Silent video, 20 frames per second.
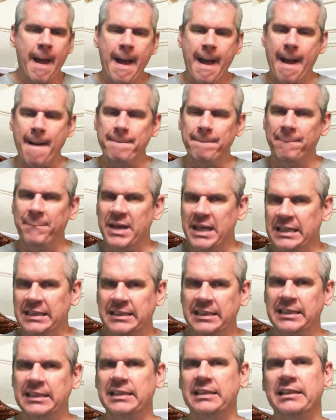And
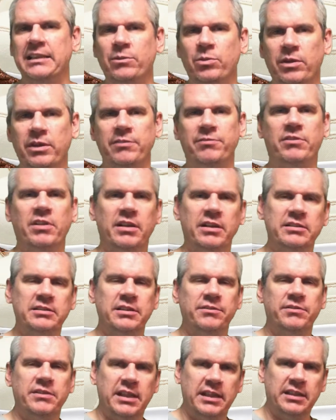basically what they've done is
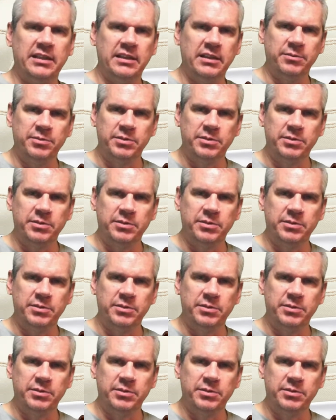they've taken the